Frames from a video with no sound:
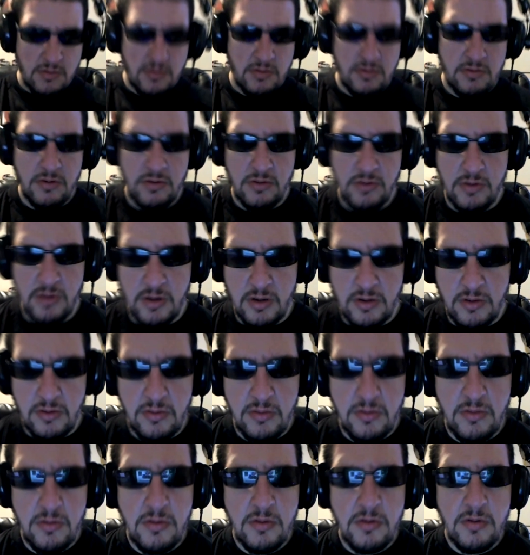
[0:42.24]
Don't know.
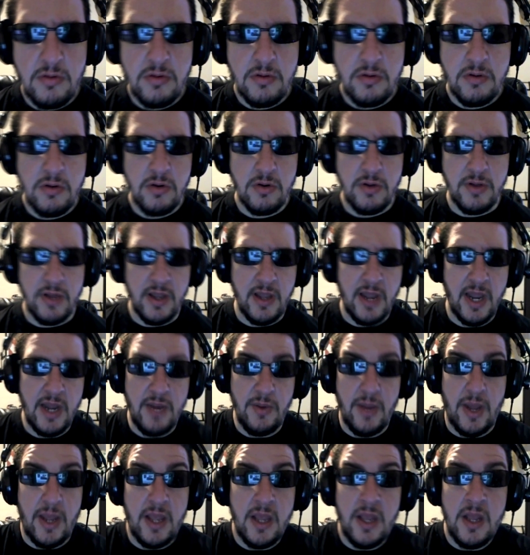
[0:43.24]
Okay.
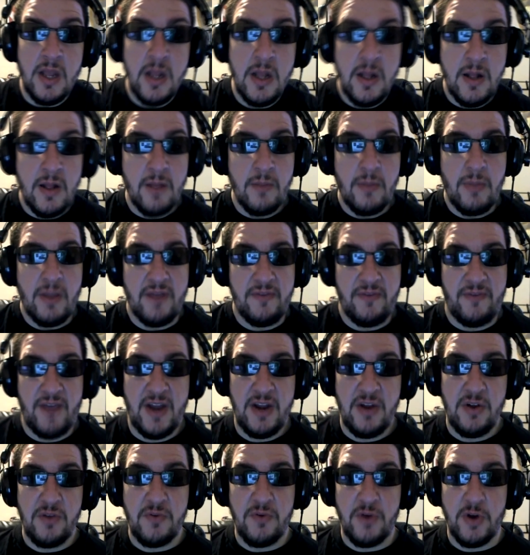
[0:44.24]
Anyway, my
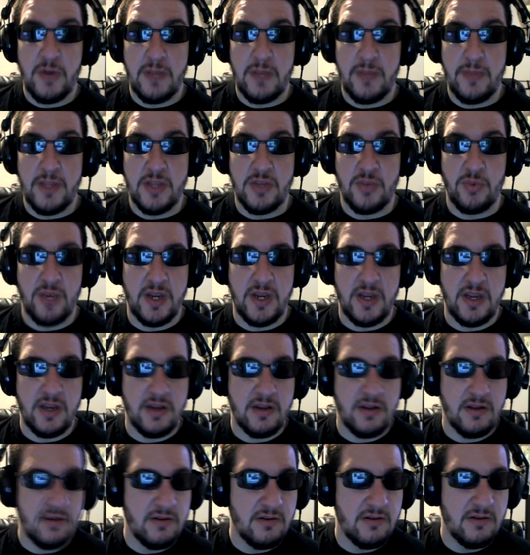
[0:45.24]
final verdict
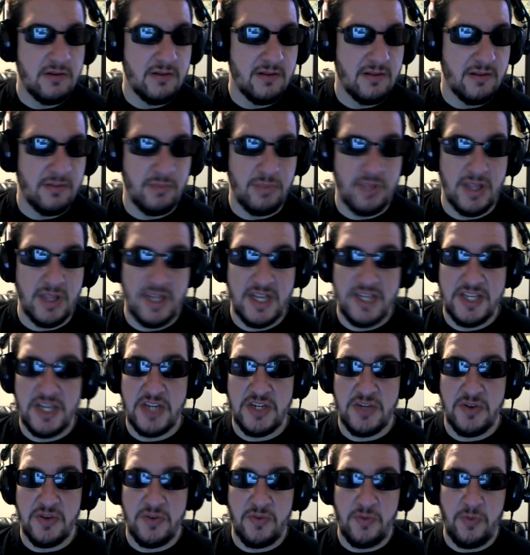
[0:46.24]
between
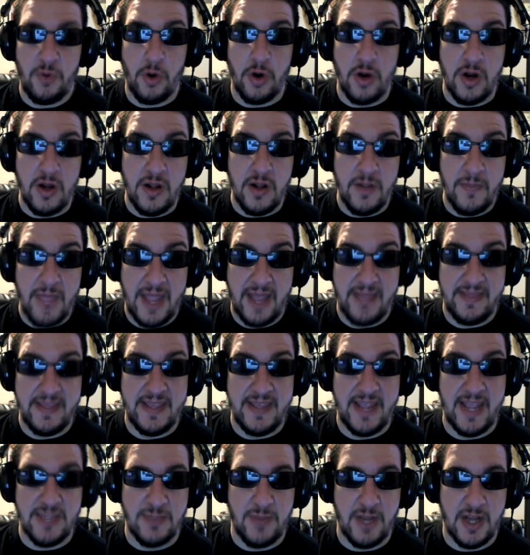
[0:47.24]
PlayStation 4 and
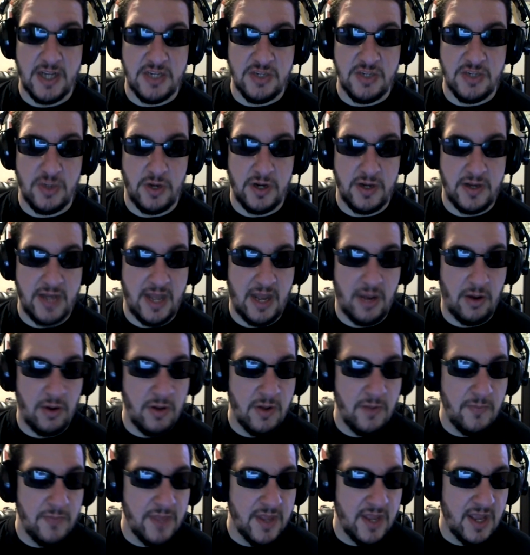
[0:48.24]
the Xbox One. Now,
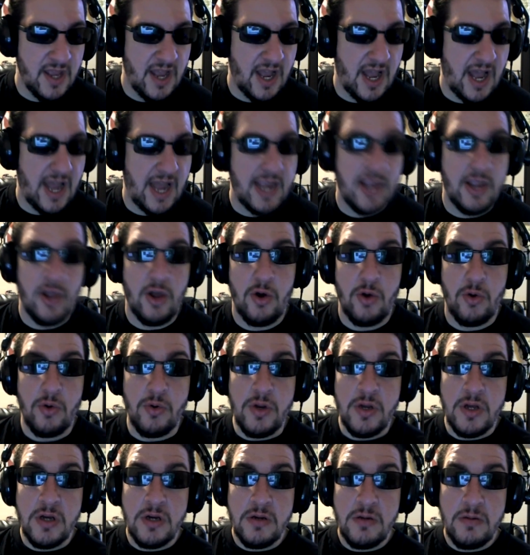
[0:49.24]
I
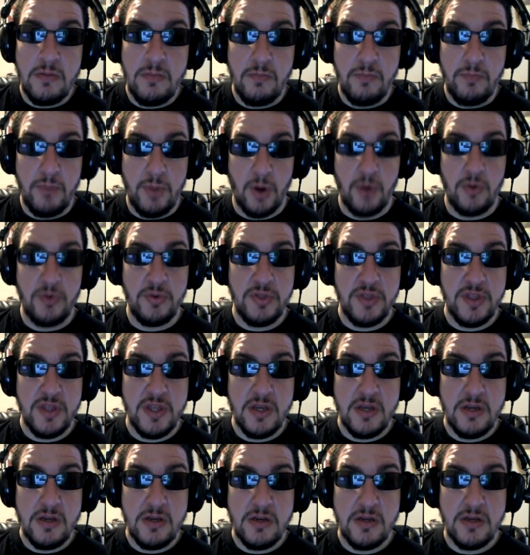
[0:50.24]
own
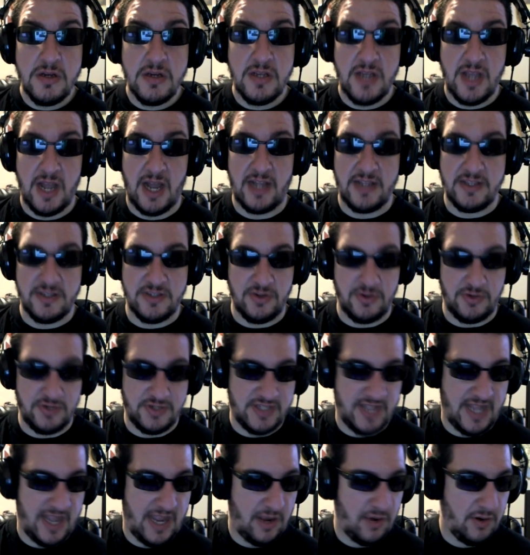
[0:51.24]
both
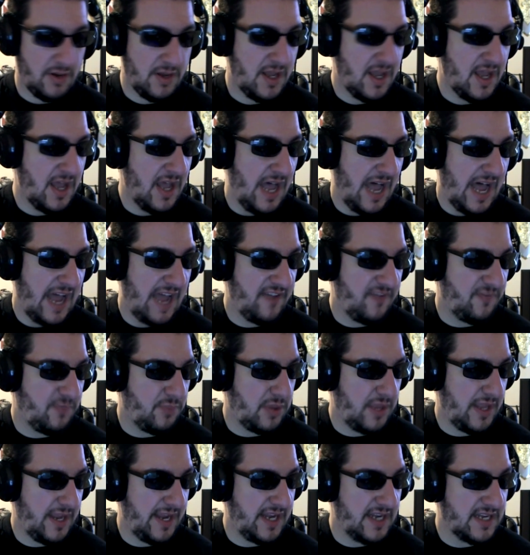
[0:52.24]
consoles now. I've
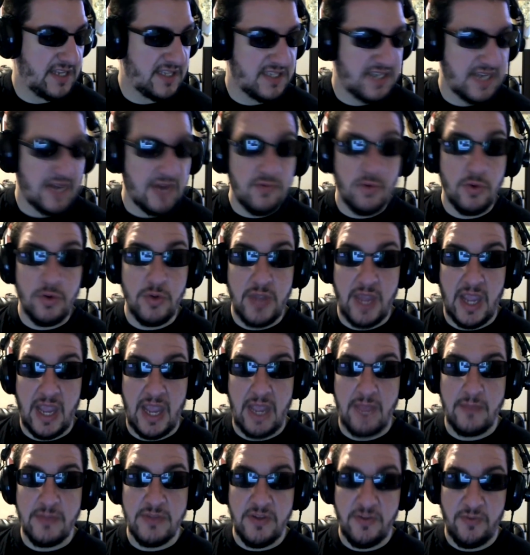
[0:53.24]
played several
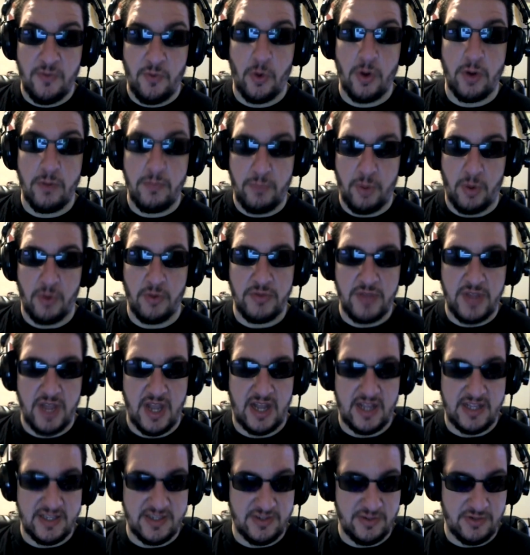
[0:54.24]
games for both
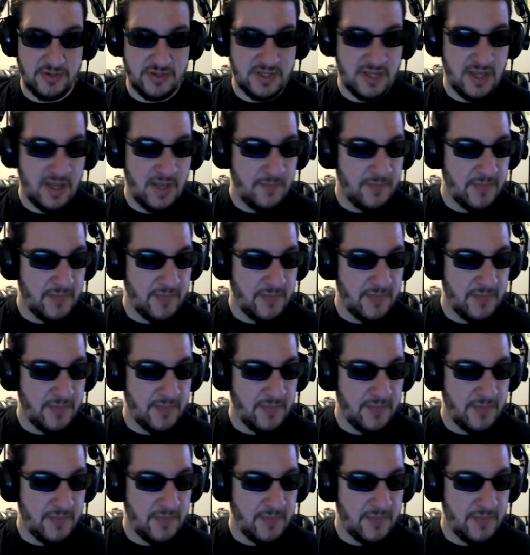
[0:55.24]
consoles.